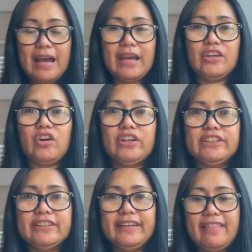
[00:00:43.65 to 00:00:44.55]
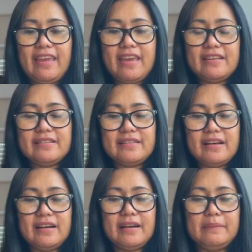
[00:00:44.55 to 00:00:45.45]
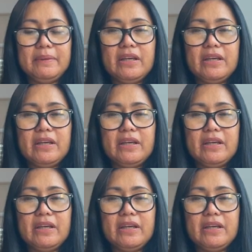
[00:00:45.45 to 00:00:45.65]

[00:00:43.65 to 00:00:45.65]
I ordered this uh,